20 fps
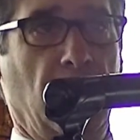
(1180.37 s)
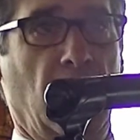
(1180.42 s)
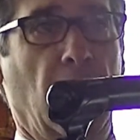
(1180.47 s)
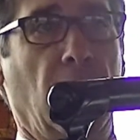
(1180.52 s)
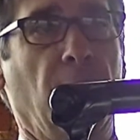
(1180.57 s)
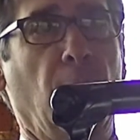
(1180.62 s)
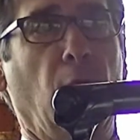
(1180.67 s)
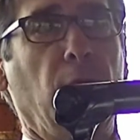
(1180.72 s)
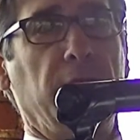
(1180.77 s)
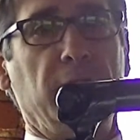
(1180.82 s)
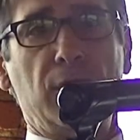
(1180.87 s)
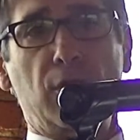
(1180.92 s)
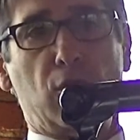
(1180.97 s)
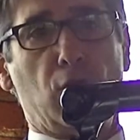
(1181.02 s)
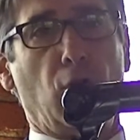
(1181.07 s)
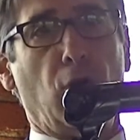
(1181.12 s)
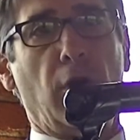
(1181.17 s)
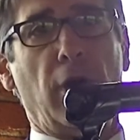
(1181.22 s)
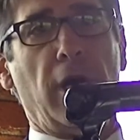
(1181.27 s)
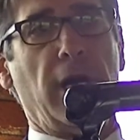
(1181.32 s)
a
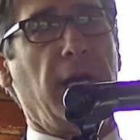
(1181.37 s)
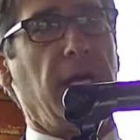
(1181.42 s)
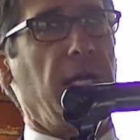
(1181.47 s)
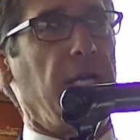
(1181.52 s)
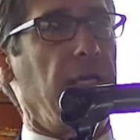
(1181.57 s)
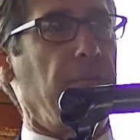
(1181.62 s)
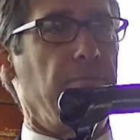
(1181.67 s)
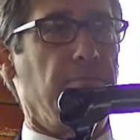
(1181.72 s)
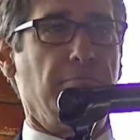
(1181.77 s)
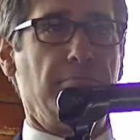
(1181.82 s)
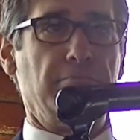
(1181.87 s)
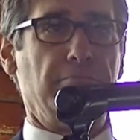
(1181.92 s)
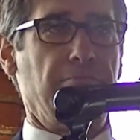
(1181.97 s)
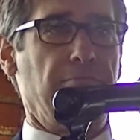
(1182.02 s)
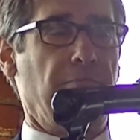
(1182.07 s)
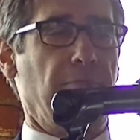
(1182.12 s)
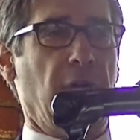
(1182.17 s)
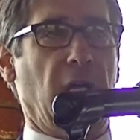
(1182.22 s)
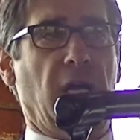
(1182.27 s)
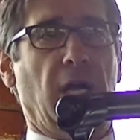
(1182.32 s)
multi-story
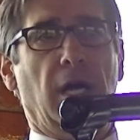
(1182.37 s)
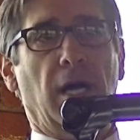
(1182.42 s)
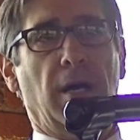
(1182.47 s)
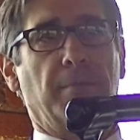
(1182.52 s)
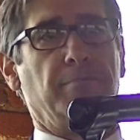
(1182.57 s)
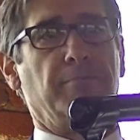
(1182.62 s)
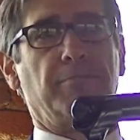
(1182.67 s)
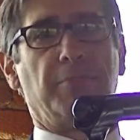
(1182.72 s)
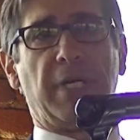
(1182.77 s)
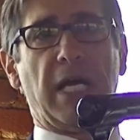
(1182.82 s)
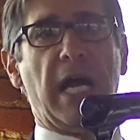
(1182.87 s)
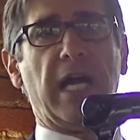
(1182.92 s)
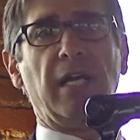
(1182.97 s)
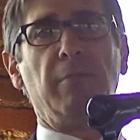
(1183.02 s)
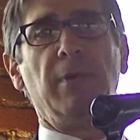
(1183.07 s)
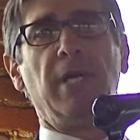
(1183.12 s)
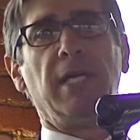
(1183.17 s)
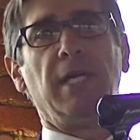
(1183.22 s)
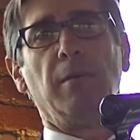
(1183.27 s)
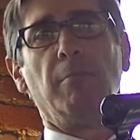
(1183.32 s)

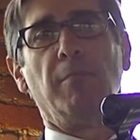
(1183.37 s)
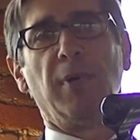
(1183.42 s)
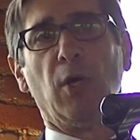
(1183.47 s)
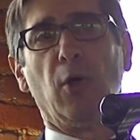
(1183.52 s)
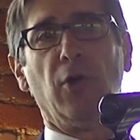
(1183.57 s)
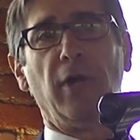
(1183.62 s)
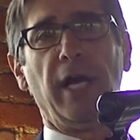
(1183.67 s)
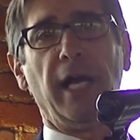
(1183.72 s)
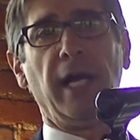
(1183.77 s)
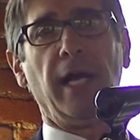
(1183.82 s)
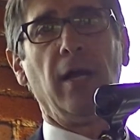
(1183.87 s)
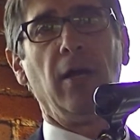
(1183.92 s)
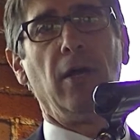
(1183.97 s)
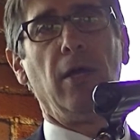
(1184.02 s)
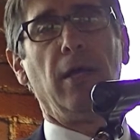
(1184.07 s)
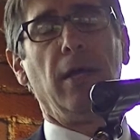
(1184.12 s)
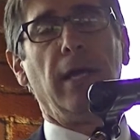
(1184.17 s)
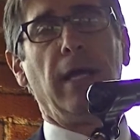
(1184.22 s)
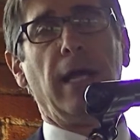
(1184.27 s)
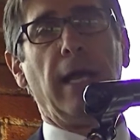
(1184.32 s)
condominium building,
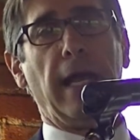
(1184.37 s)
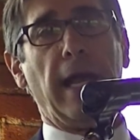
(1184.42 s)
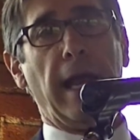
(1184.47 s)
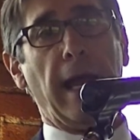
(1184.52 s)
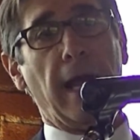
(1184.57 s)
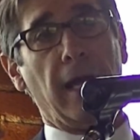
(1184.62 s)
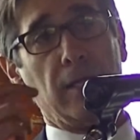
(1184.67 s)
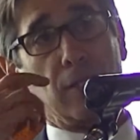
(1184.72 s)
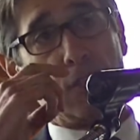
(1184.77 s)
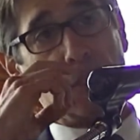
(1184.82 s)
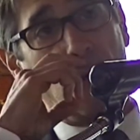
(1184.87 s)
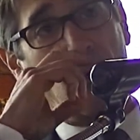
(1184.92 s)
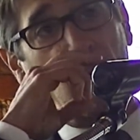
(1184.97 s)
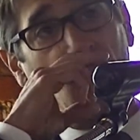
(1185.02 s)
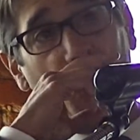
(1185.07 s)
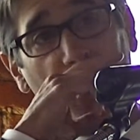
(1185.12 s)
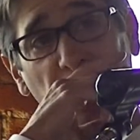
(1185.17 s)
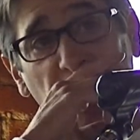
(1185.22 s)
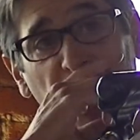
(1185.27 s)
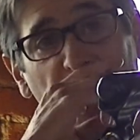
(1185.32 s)
and
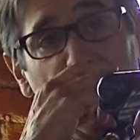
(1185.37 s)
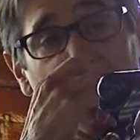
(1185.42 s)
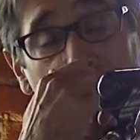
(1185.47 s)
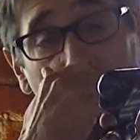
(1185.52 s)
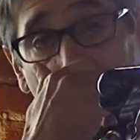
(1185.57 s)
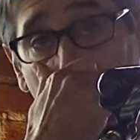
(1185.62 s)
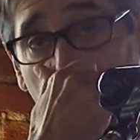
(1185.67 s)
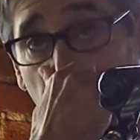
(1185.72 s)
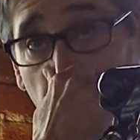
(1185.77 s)
so the